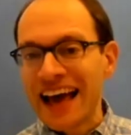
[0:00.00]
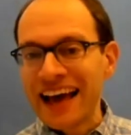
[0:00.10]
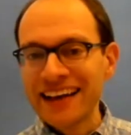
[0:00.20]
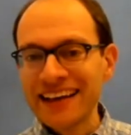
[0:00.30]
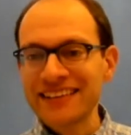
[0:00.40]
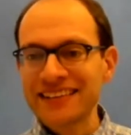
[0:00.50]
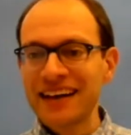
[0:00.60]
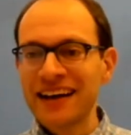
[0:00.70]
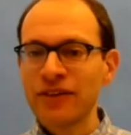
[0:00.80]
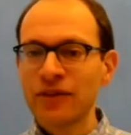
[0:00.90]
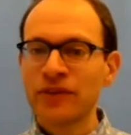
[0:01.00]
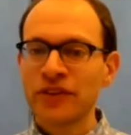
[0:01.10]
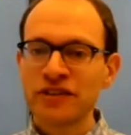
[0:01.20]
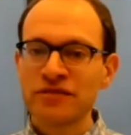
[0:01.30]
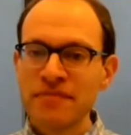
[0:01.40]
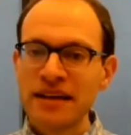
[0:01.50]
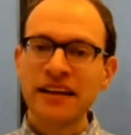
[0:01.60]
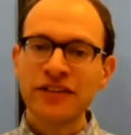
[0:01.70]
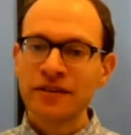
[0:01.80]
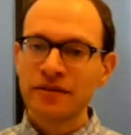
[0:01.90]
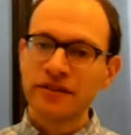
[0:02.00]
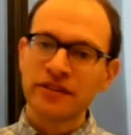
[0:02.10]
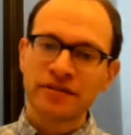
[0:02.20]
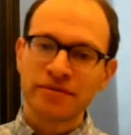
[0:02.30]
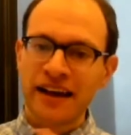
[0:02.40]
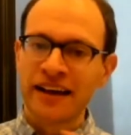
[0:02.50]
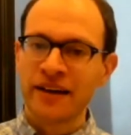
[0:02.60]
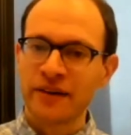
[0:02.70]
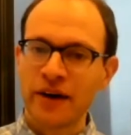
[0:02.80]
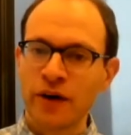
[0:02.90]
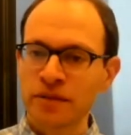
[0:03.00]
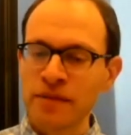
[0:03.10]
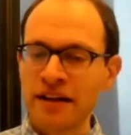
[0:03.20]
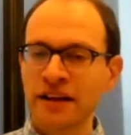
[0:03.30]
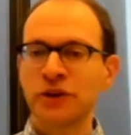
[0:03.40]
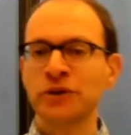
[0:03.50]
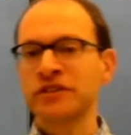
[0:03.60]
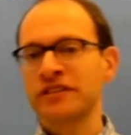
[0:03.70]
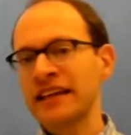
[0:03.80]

And there's many different odor molecules.